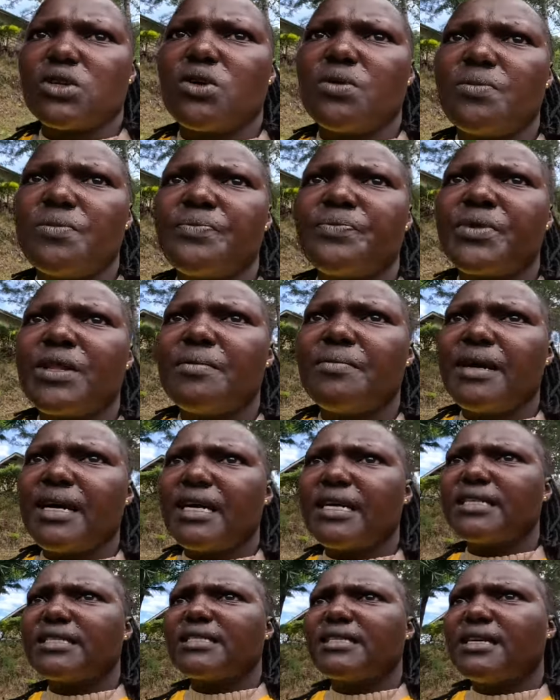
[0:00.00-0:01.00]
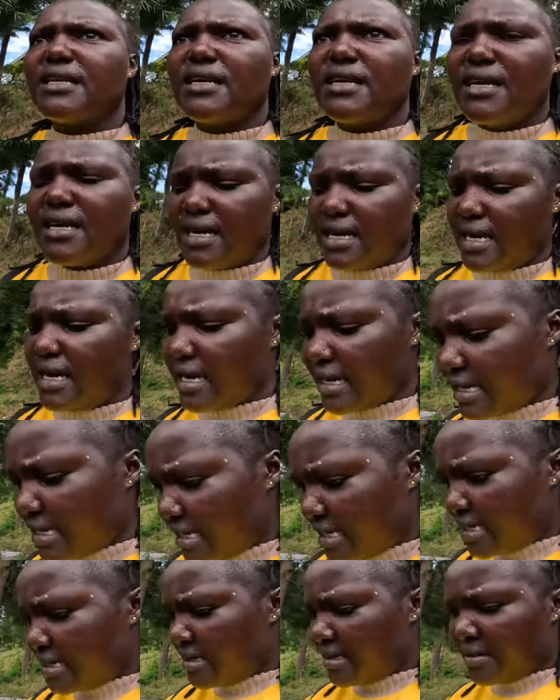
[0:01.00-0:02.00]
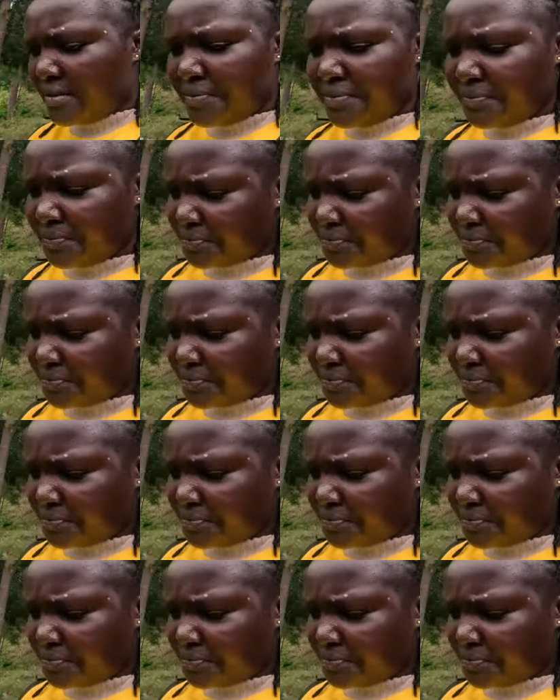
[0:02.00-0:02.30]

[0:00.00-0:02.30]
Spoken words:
home, but again,